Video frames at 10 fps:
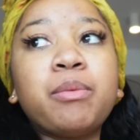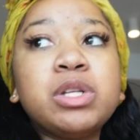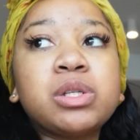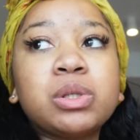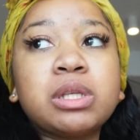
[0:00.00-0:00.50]
We
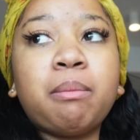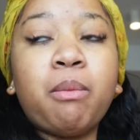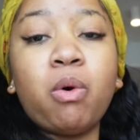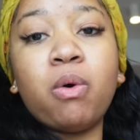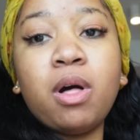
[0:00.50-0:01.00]
need to go to the
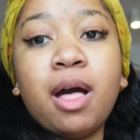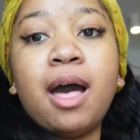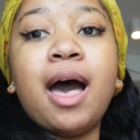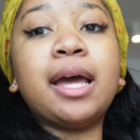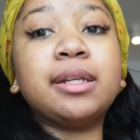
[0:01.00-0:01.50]
mall
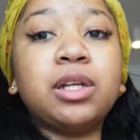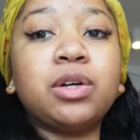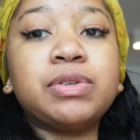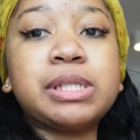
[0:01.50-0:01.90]
and look for